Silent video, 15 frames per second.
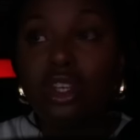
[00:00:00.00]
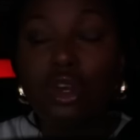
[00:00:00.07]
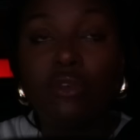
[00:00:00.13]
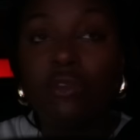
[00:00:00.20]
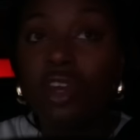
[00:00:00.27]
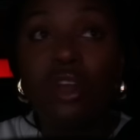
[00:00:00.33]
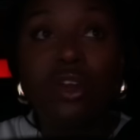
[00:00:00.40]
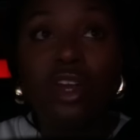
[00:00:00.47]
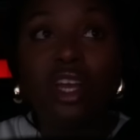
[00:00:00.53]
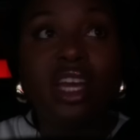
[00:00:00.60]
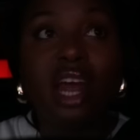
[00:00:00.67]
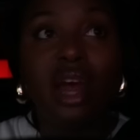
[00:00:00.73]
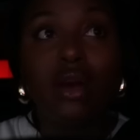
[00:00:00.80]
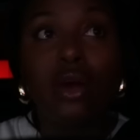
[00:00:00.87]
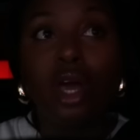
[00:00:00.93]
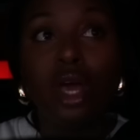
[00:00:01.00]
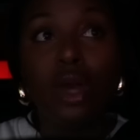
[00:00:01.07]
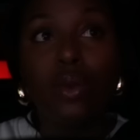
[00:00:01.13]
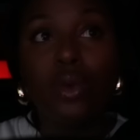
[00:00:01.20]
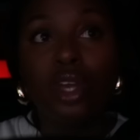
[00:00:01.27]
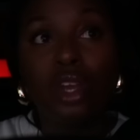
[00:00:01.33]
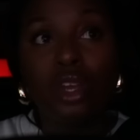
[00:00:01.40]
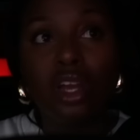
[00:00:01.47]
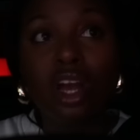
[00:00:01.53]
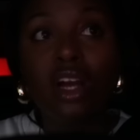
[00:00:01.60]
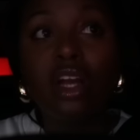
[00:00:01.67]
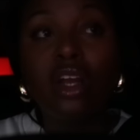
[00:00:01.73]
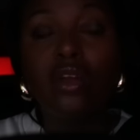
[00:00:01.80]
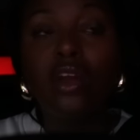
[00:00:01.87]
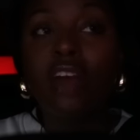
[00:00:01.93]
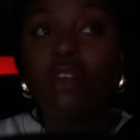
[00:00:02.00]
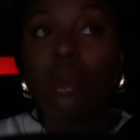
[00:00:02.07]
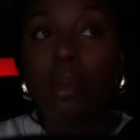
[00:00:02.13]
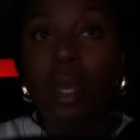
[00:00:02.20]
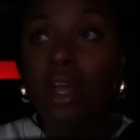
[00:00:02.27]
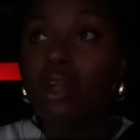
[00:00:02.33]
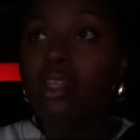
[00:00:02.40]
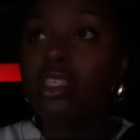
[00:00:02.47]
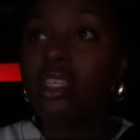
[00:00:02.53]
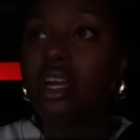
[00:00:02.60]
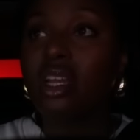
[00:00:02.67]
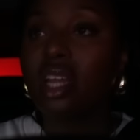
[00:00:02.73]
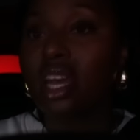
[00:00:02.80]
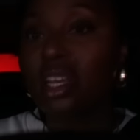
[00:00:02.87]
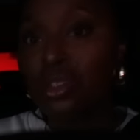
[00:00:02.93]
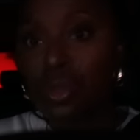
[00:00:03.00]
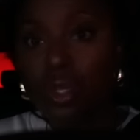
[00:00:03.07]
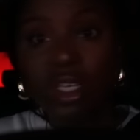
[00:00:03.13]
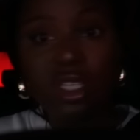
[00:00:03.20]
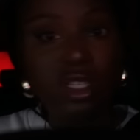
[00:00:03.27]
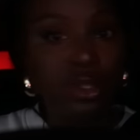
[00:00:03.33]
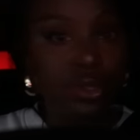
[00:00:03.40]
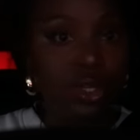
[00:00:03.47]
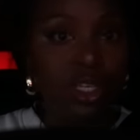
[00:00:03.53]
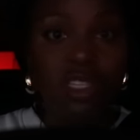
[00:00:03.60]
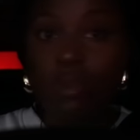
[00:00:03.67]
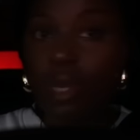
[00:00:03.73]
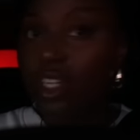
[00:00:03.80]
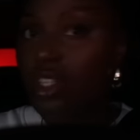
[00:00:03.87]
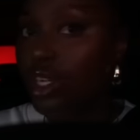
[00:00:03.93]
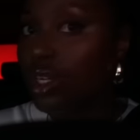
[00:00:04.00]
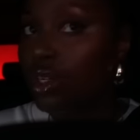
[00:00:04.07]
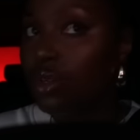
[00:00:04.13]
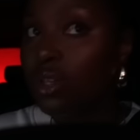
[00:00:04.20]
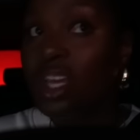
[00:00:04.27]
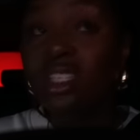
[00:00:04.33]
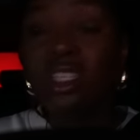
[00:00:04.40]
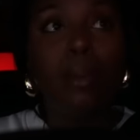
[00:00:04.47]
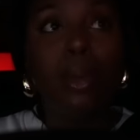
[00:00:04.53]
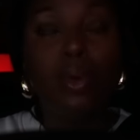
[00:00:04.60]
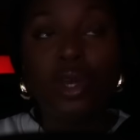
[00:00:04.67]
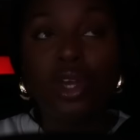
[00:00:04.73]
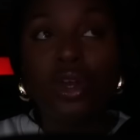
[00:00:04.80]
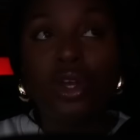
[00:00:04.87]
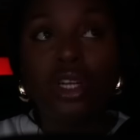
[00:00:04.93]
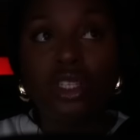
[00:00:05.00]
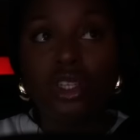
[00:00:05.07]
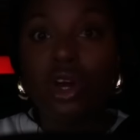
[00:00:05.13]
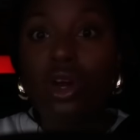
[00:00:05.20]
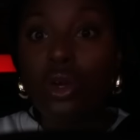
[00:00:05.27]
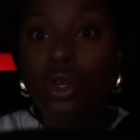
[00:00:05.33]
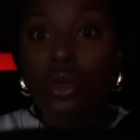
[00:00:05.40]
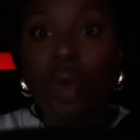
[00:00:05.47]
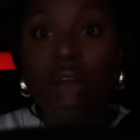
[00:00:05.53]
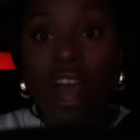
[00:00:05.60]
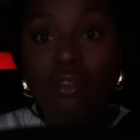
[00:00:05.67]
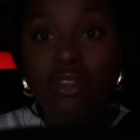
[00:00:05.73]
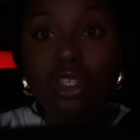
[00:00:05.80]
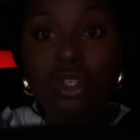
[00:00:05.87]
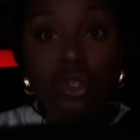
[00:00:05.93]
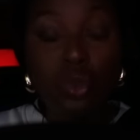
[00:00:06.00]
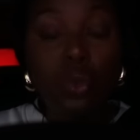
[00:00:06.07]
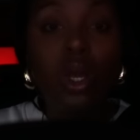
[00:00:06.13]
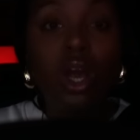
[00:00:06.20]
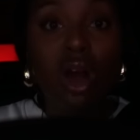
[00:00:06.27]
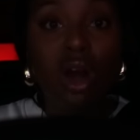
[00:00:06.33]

figuring it out. When you're younger, you have your parents that are like, do this, make sure you do this. But when you're an adult, you have to do it